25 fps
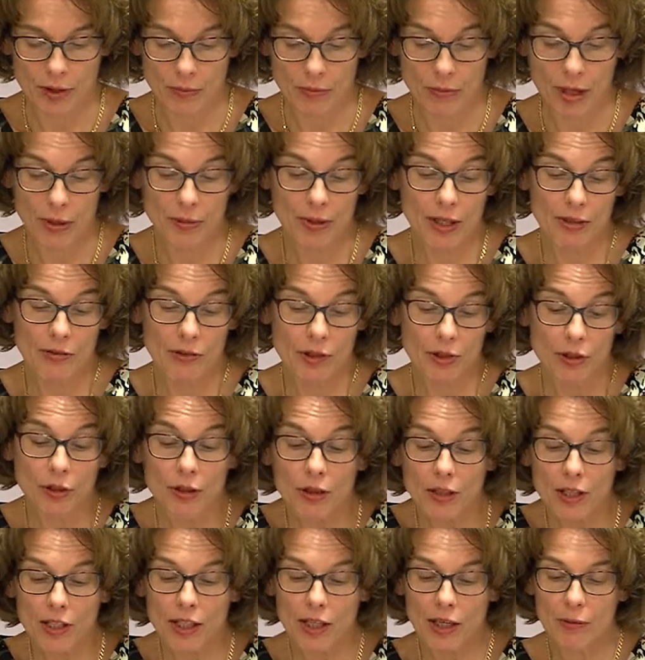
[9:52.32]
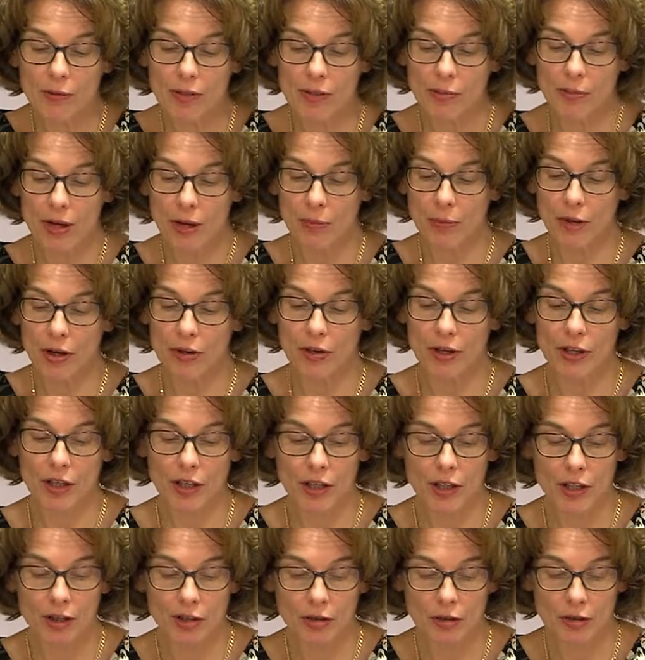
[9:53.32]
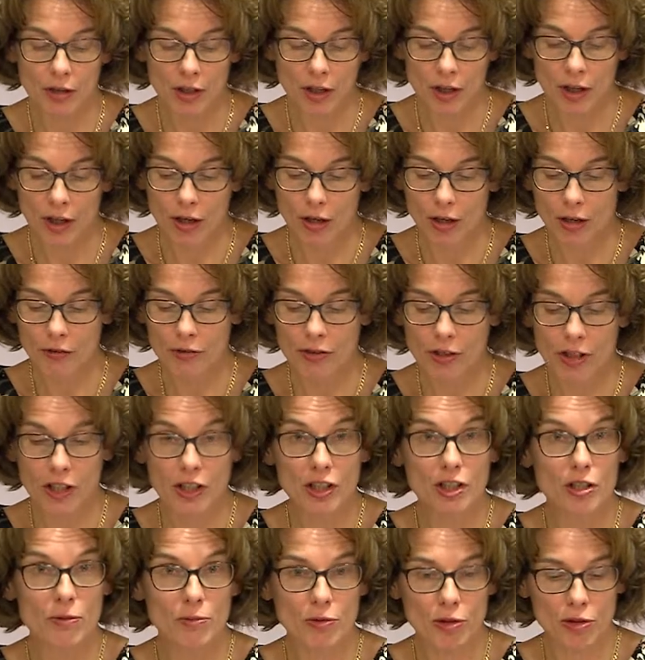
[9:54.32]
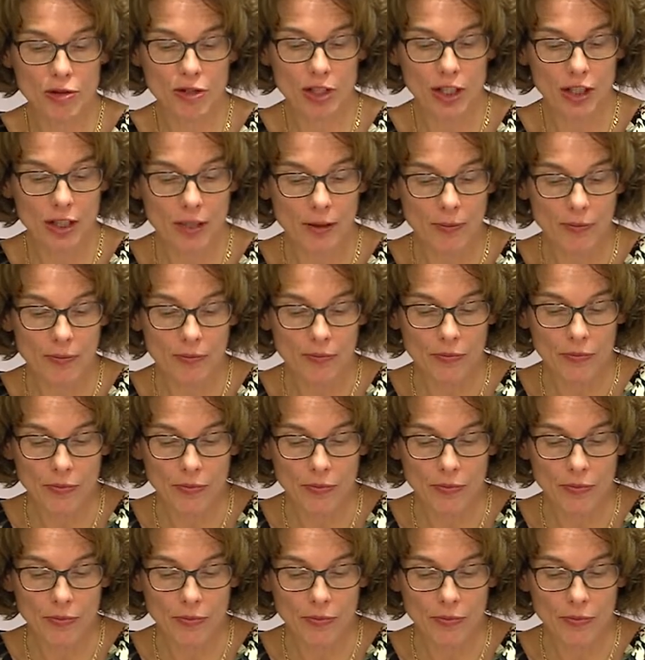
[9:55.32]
Maybe even earlier with my mother, who loved Yiddish music,